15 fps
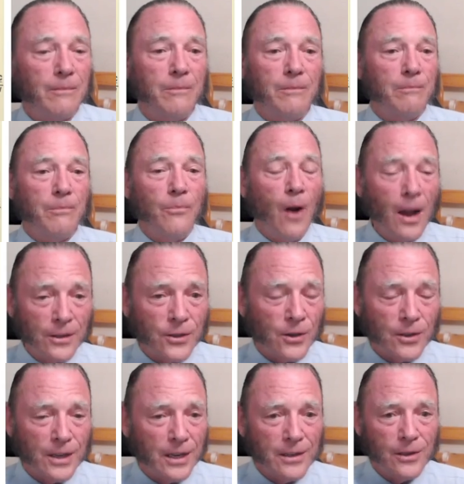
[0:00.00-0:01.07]
Roger
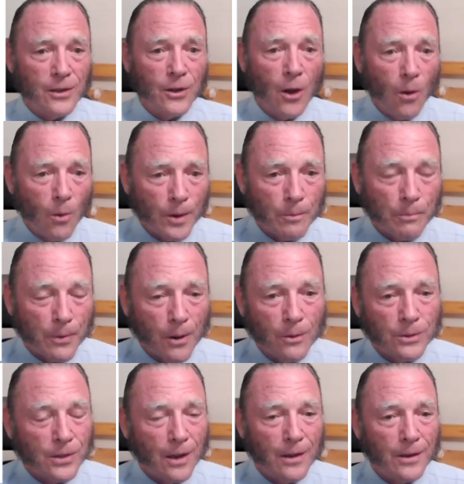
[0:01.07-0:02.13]
didn't know what a
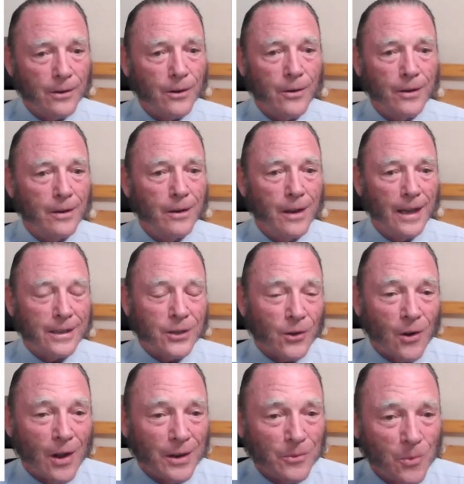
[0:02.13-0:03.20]
proton or an
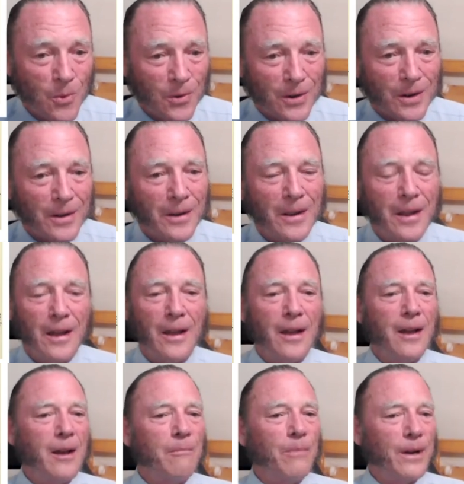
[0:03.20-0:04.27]
electron were,
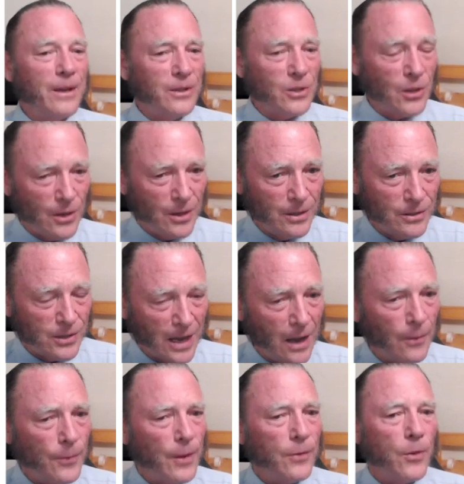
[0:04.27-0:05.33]
but it turns
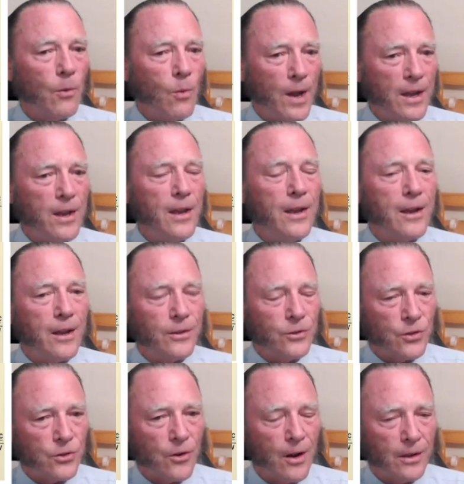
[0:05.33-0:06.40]
out that the way he
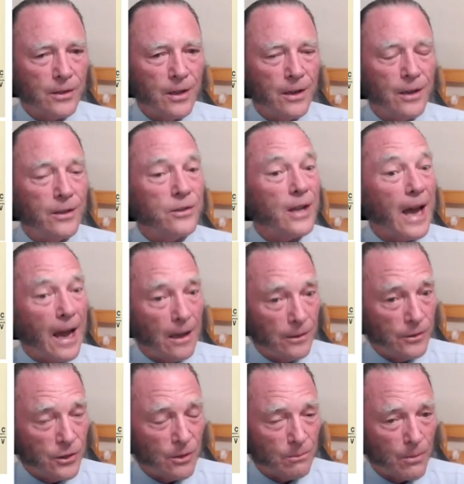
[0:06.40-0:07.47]
constructed his
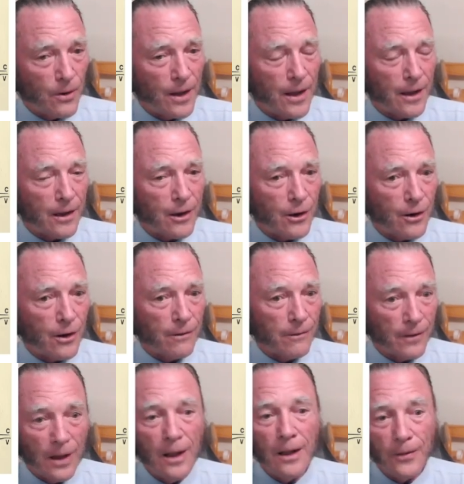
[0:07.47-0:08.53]
algebraic curve,
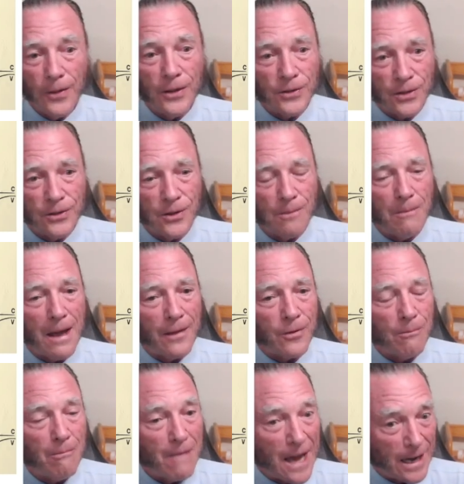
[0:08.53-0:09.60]
this is a
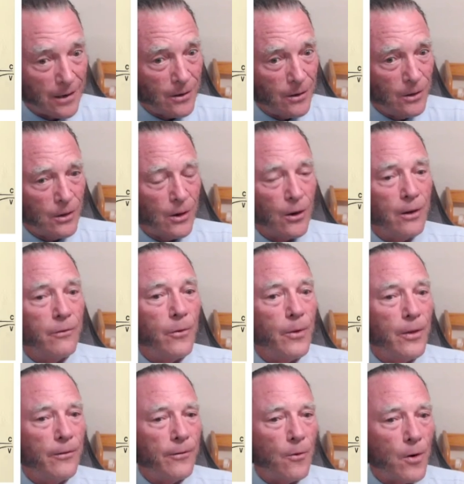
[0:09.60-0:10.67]
mathematical curve with
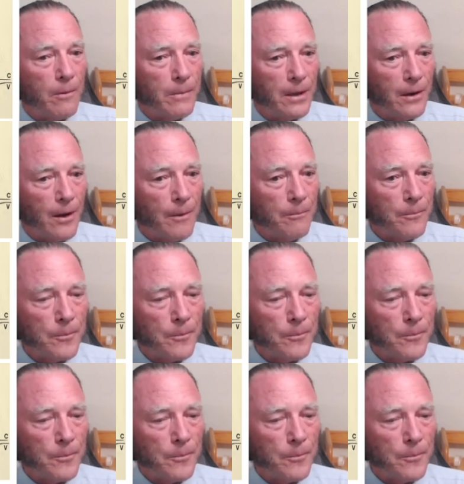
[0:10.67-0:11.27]
a formula,